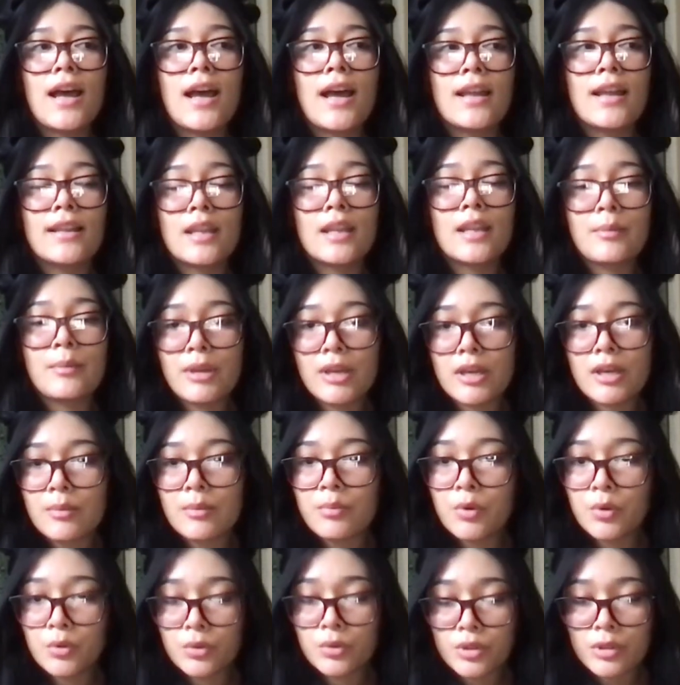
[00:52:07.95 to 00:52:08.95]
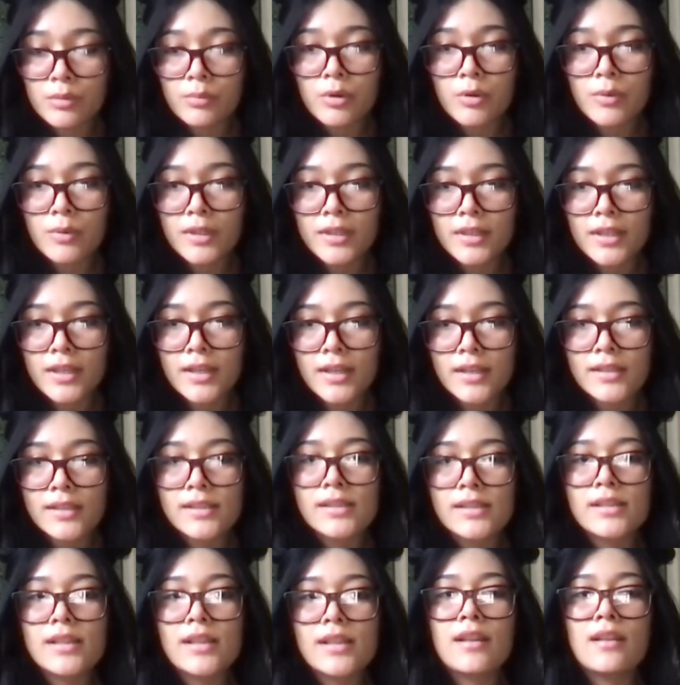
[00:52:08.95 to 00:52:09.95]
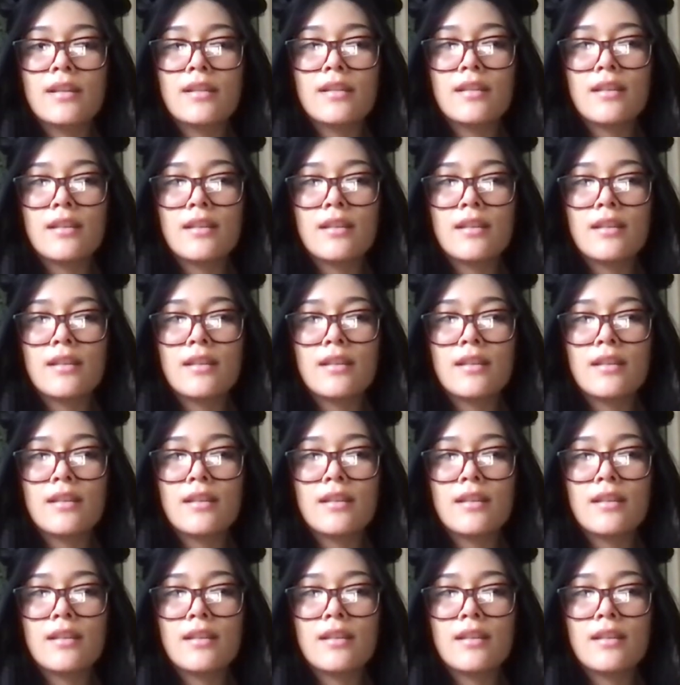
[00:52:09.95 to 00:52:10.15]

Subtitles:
and they become vulnerable with us,